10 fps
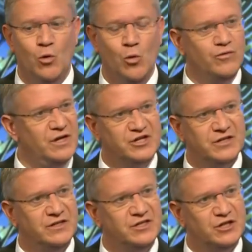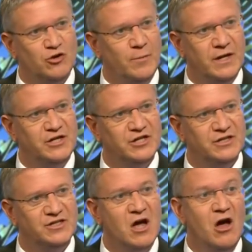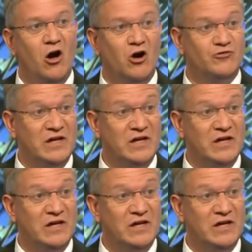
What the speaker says: All religions and denominations are